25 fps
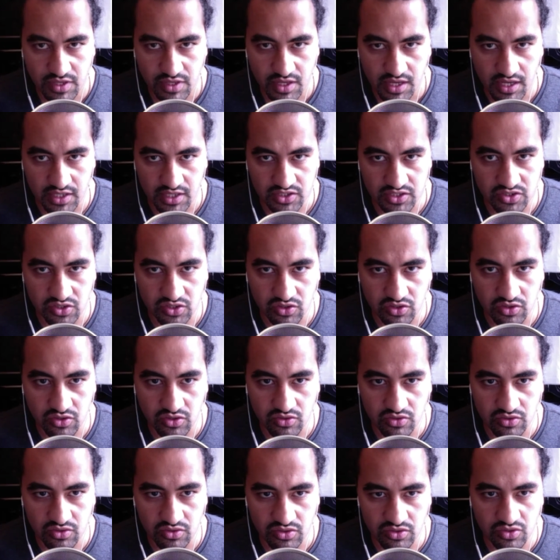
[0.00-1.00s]
so
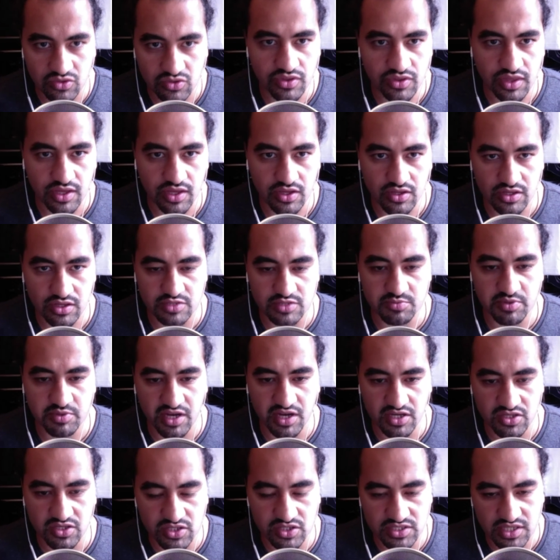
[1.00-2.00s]
you think is
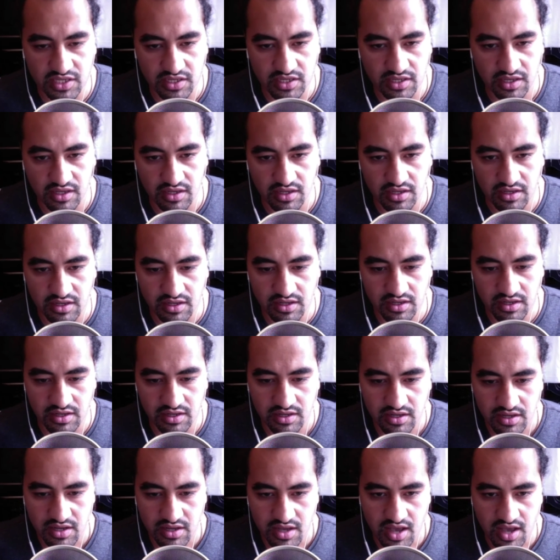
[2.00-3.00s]
because you're taking a
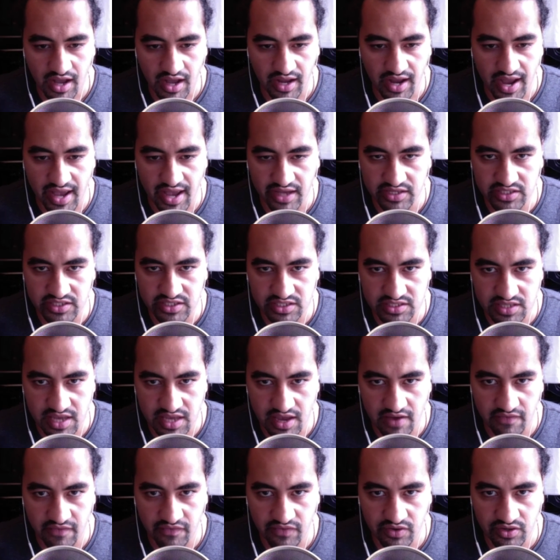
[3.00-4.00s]
conscious
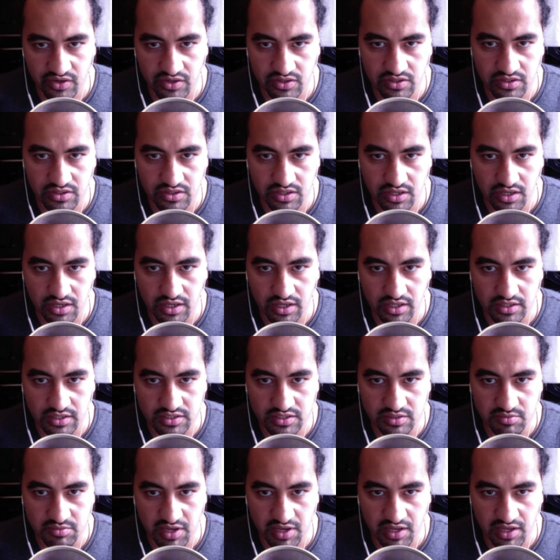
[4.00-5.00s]
effort
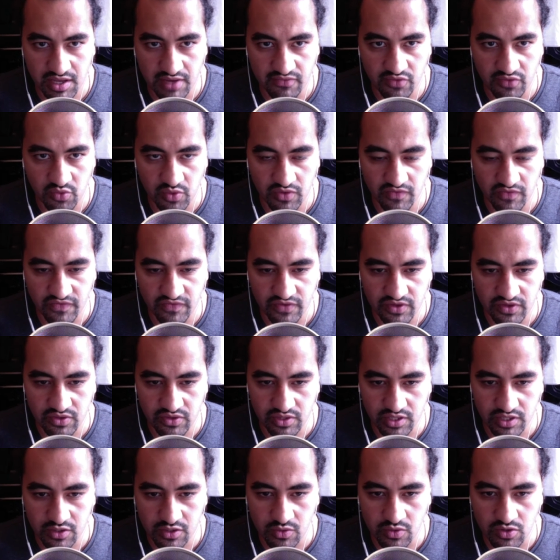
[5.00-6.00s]
to make everyone feel
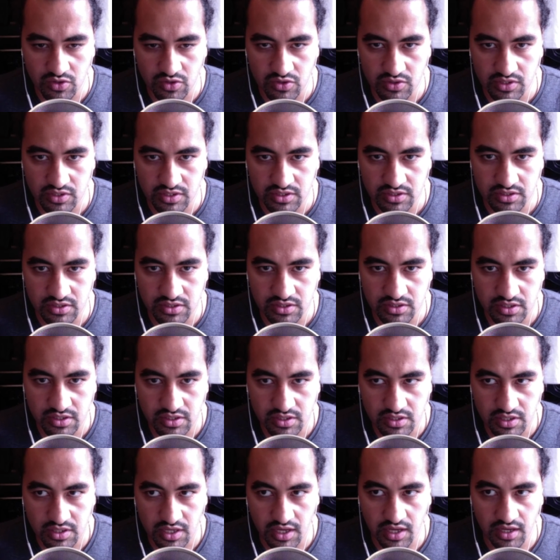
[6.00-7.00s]
equal
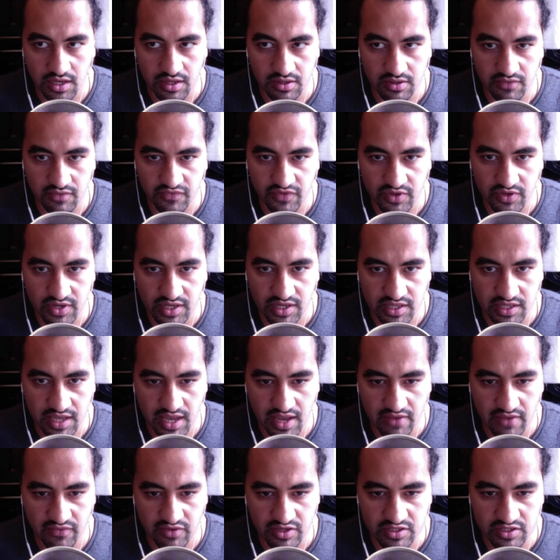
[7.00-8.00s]
and feel like they
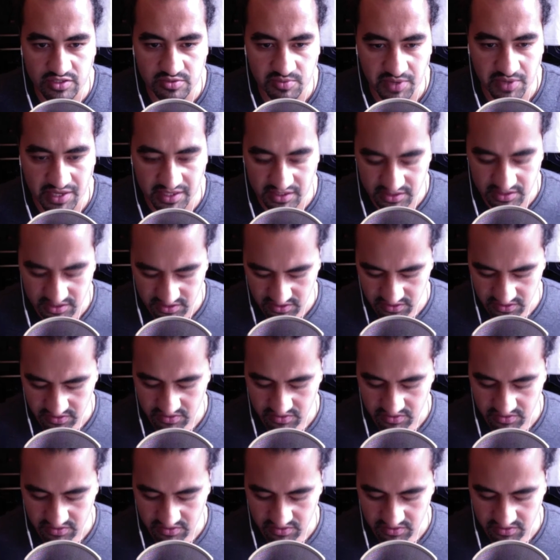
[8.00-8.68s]
have a space.